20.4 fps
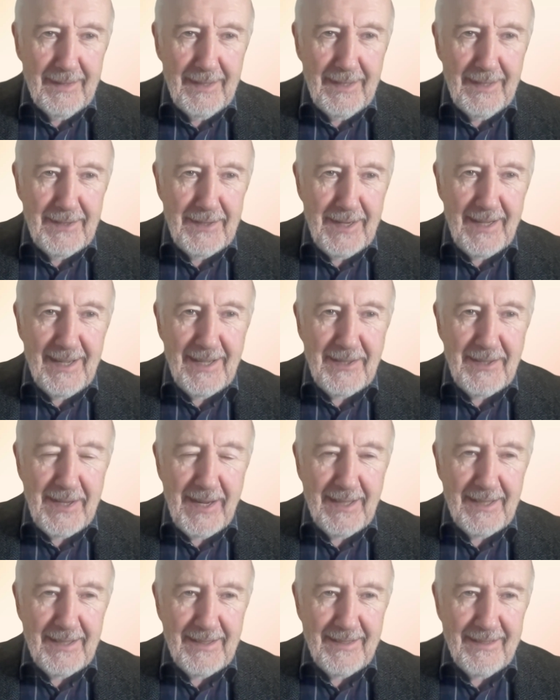
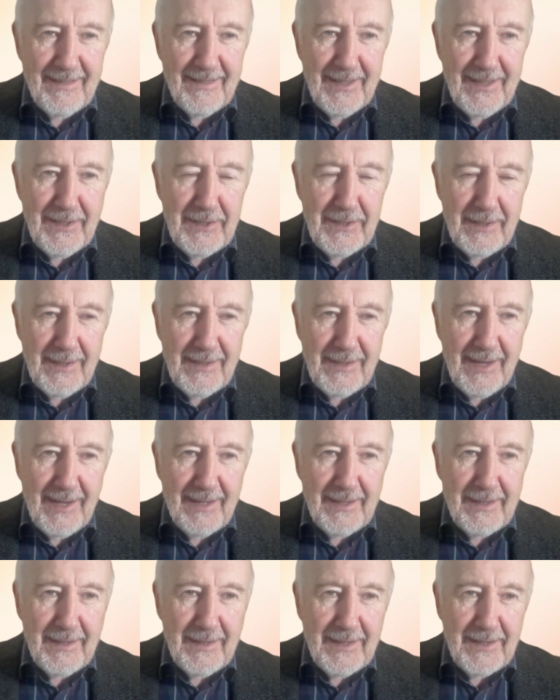
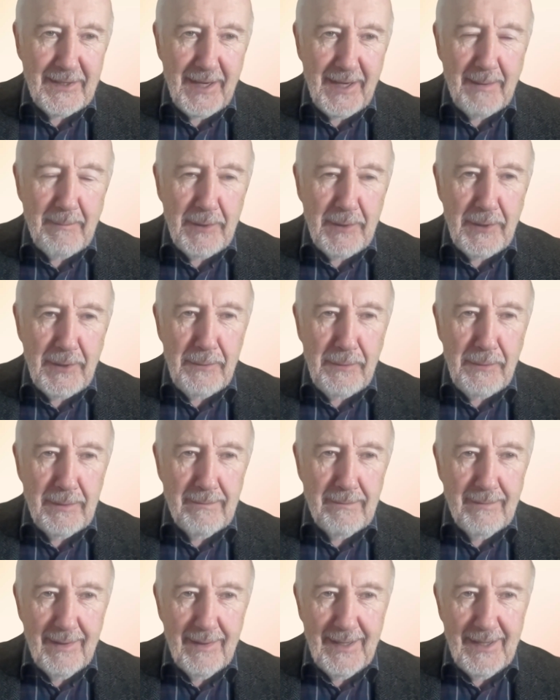a statement you
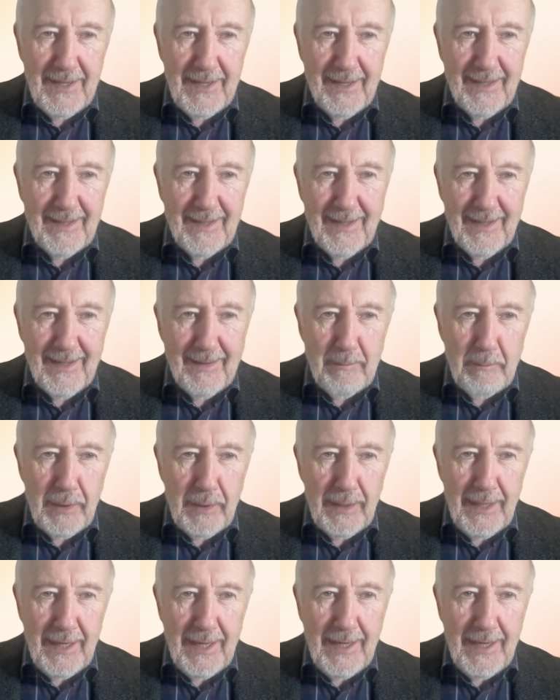would
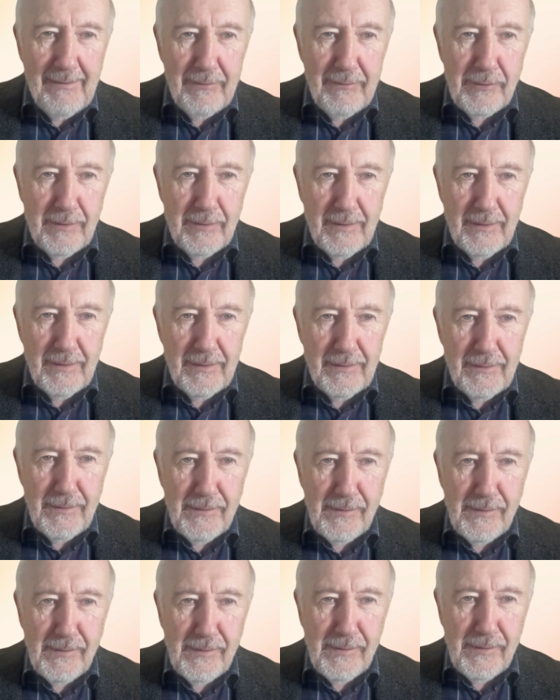believe
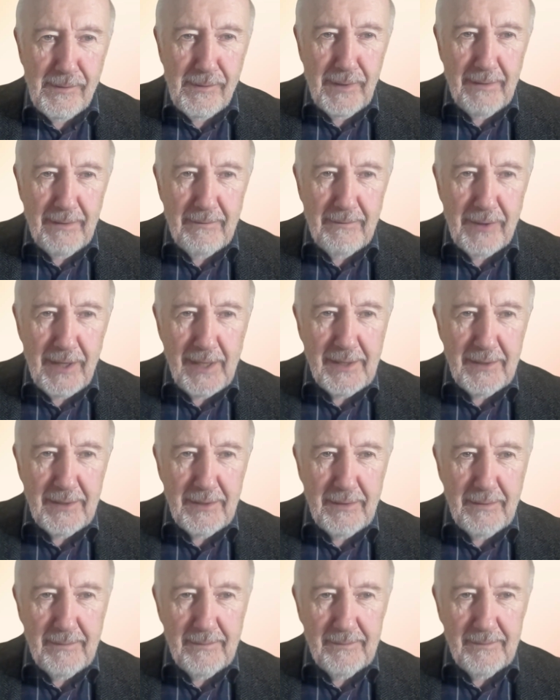or give credit
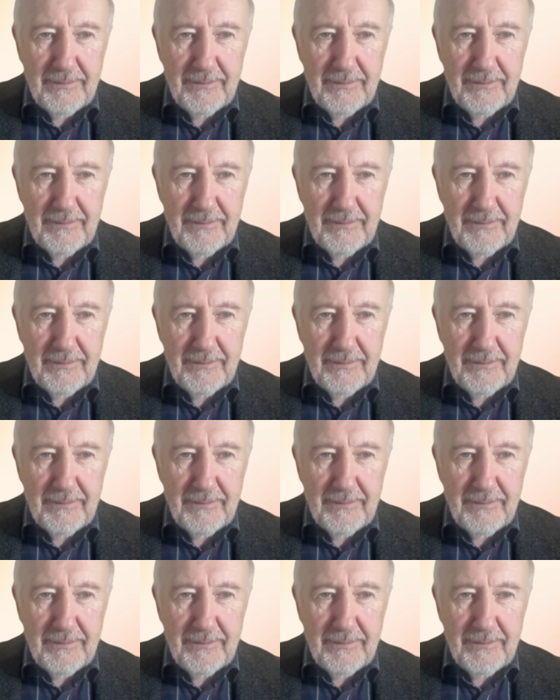to?